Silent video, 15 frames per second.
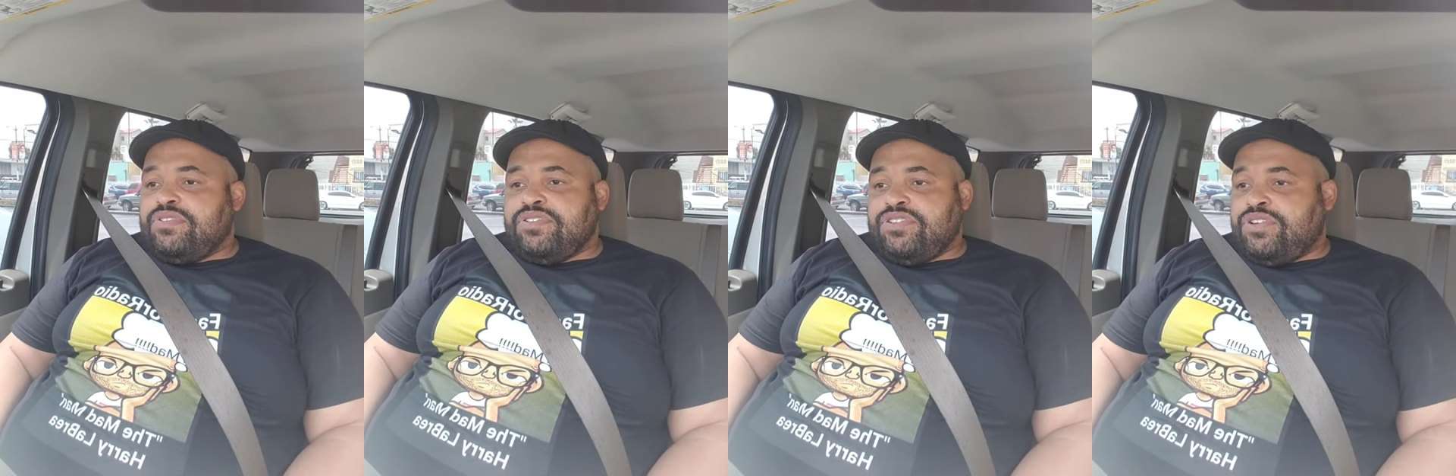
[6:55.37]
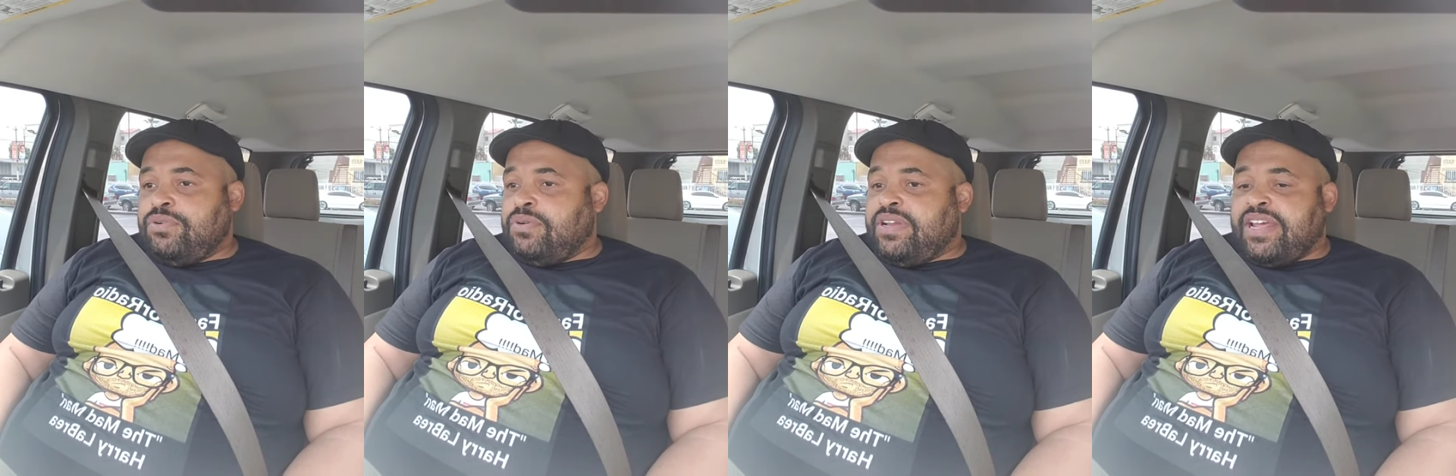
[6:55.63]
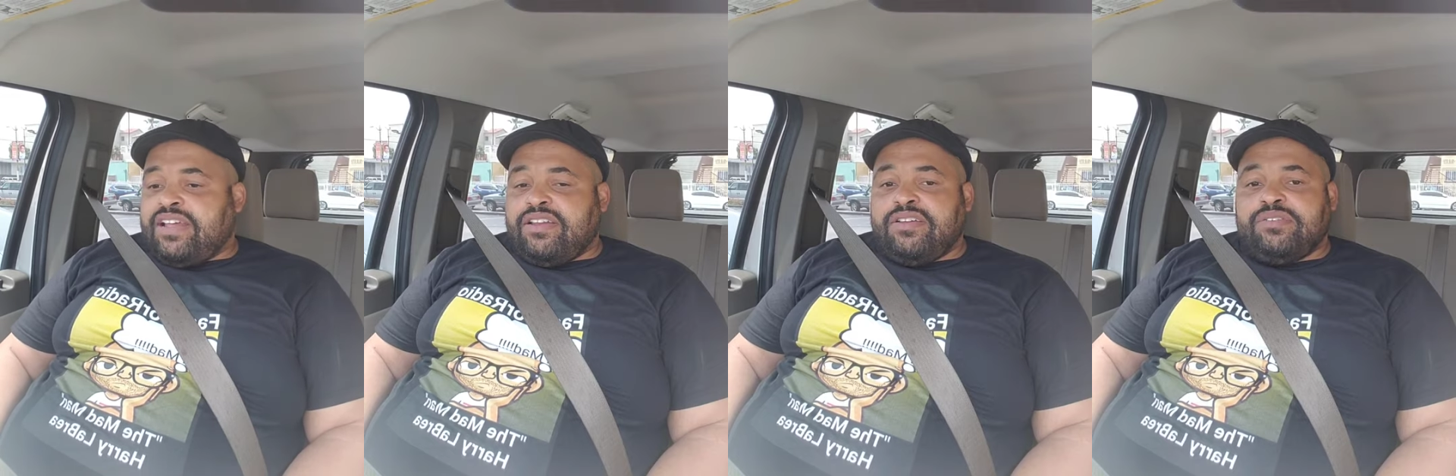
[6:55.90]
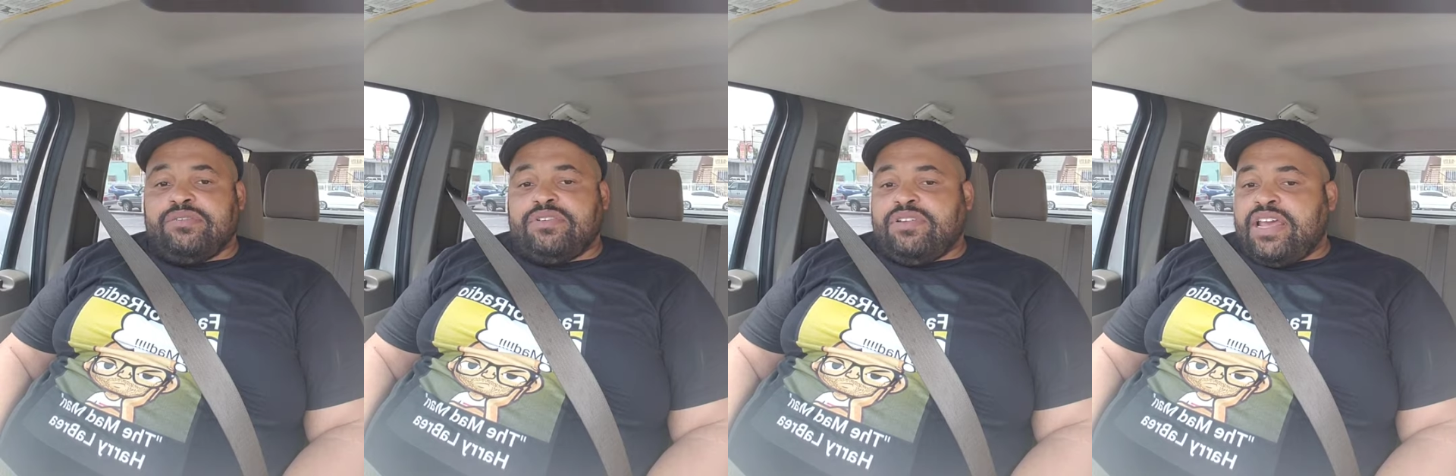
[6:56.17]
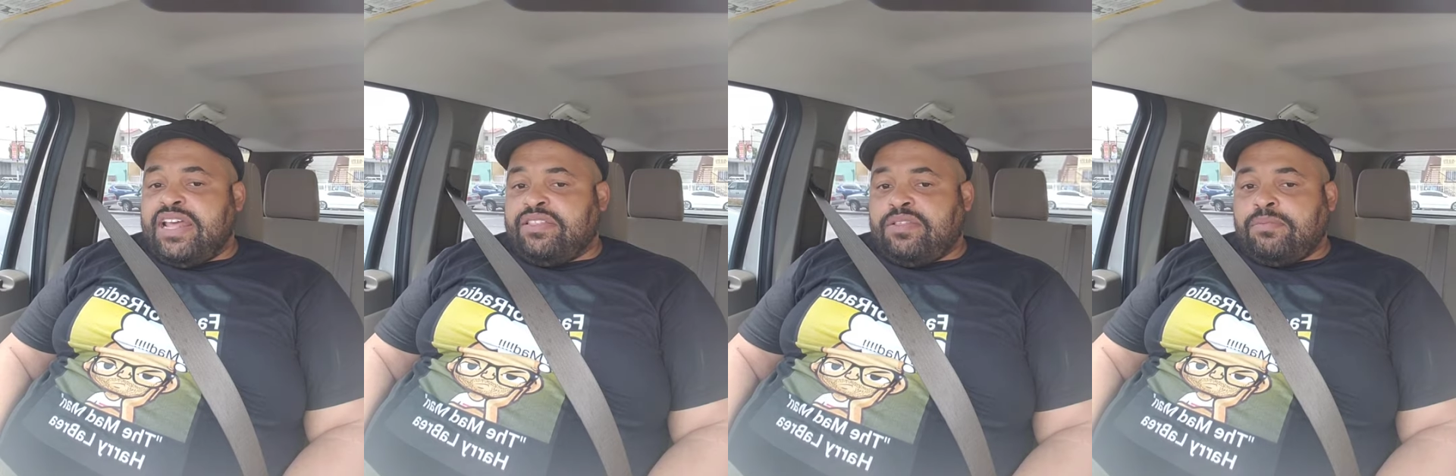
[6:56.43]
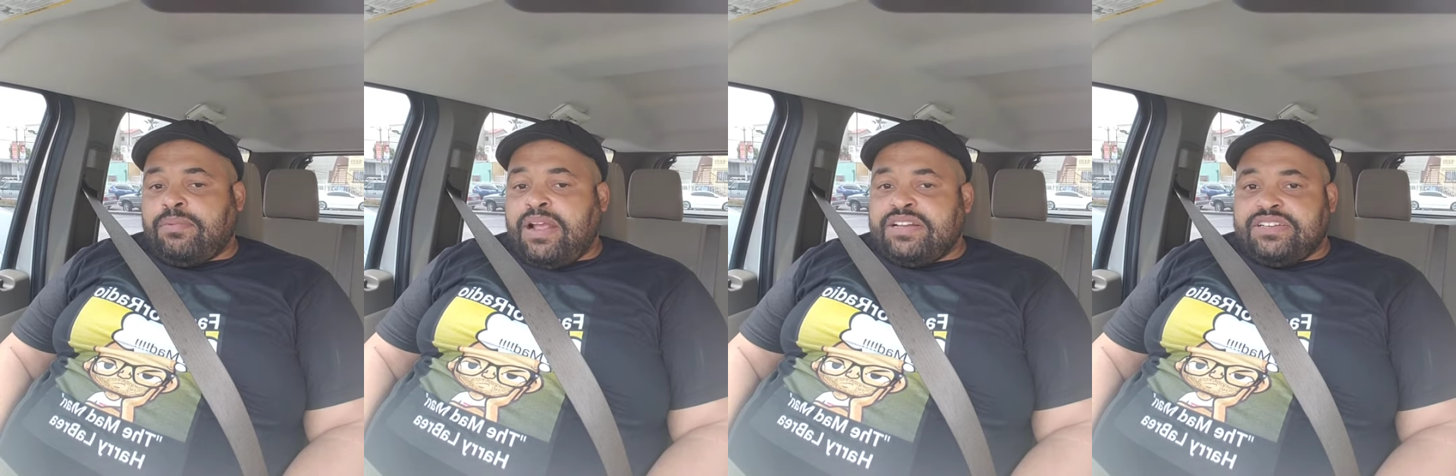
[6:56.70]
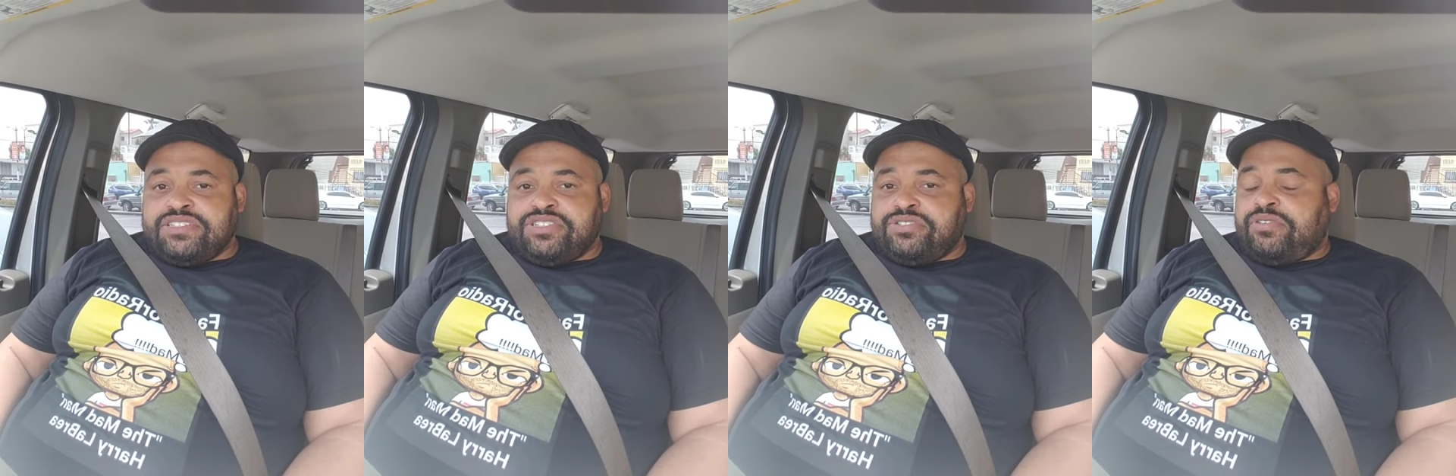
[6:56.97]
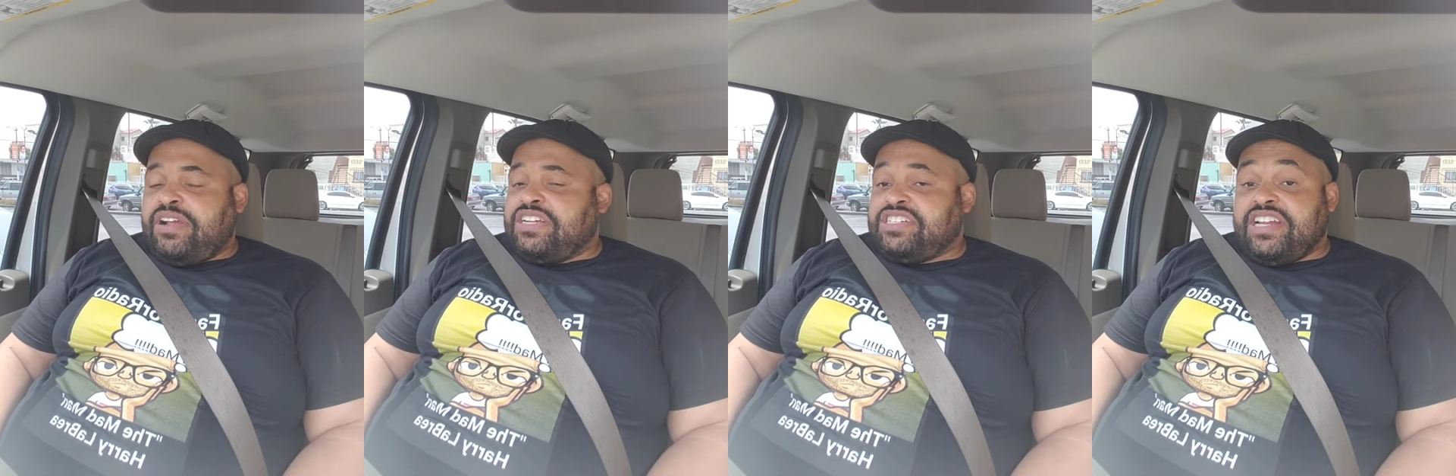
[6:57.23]
do it at the right
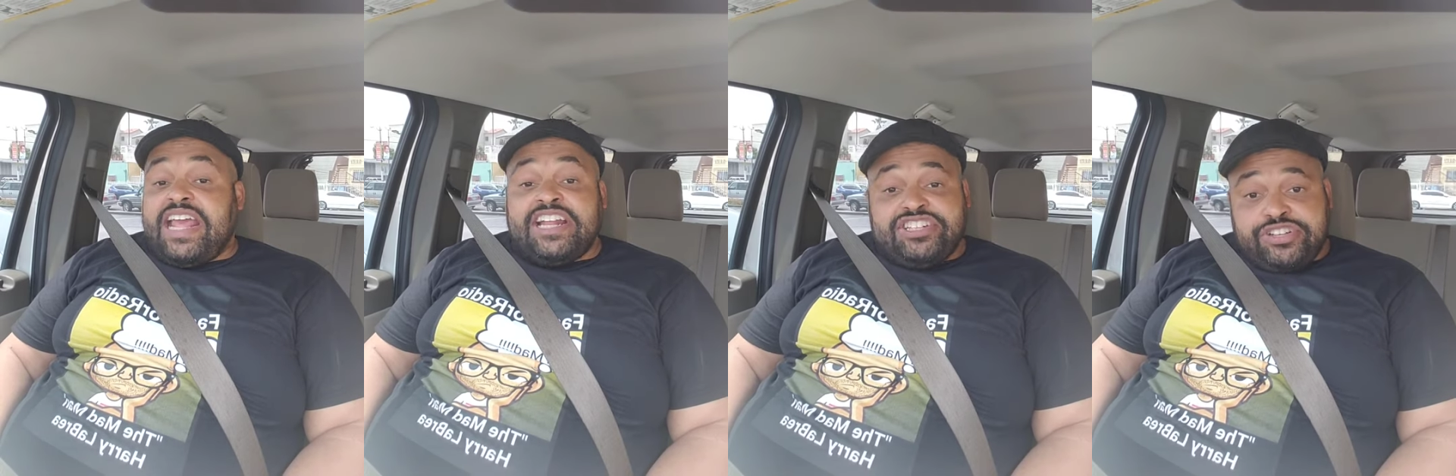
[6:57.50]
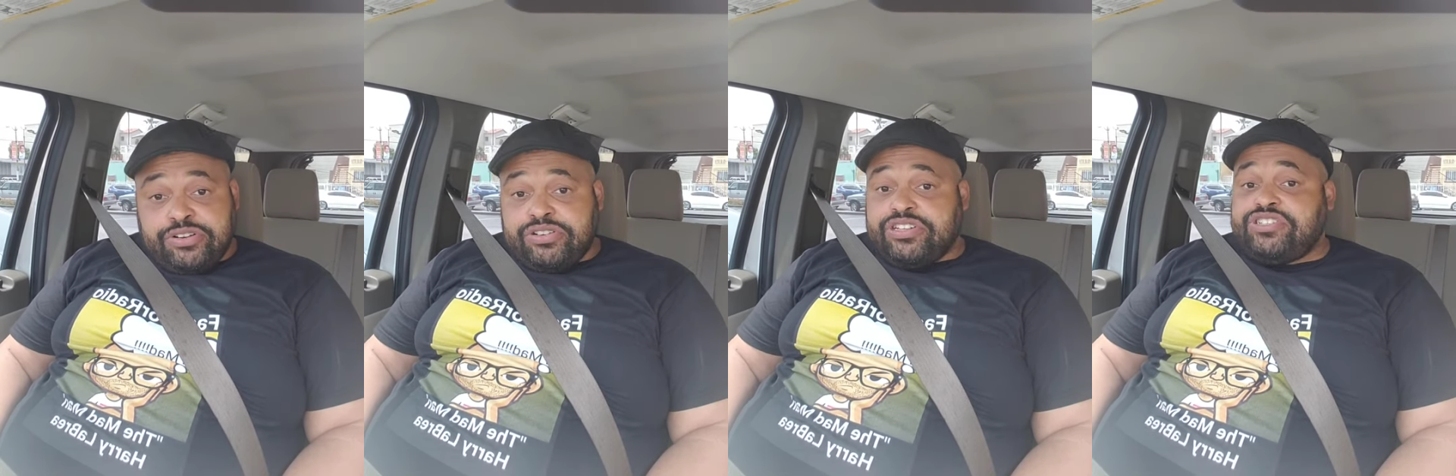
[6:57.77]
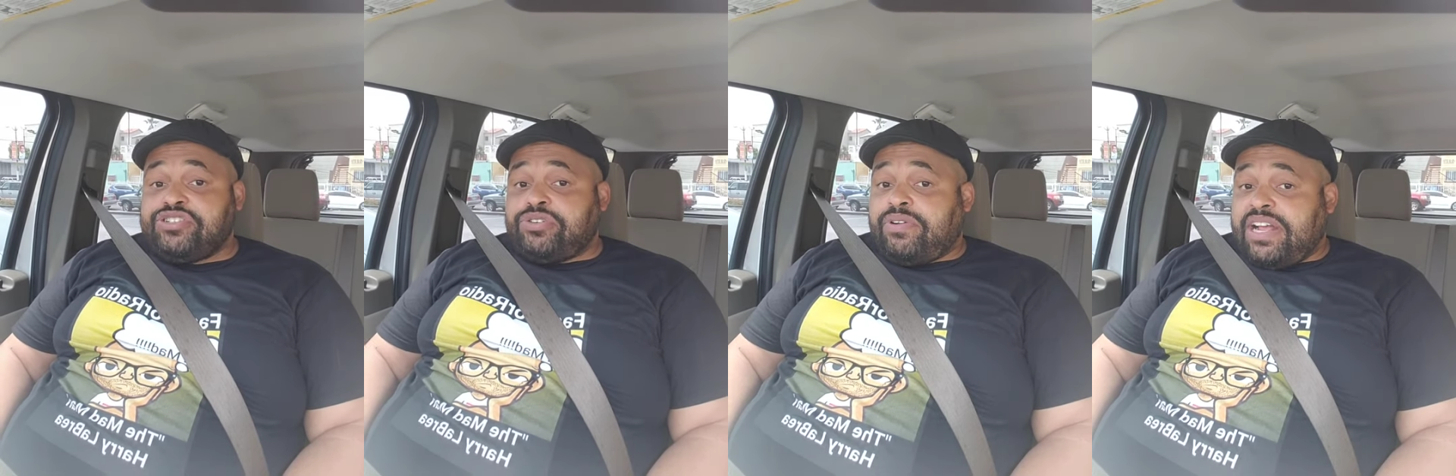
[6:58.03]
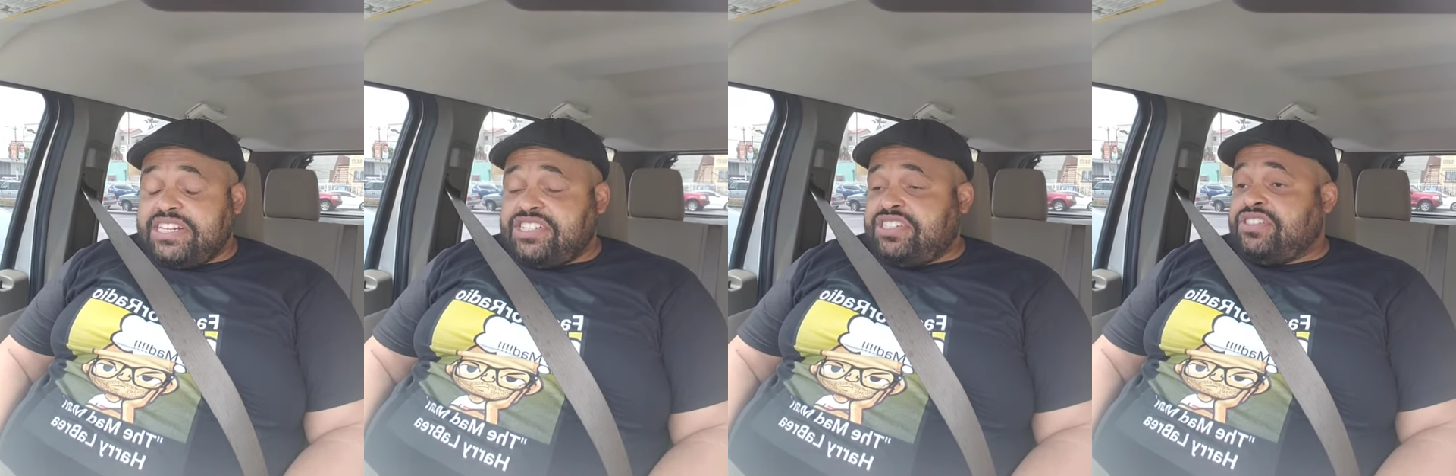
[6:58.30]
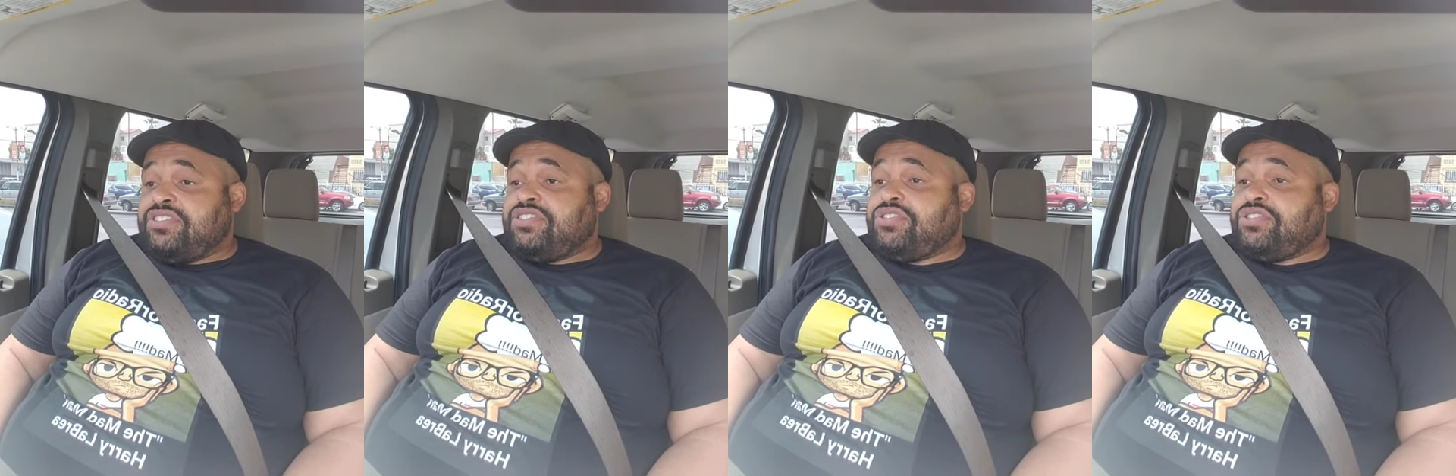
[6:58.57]
discretion, at your discretion.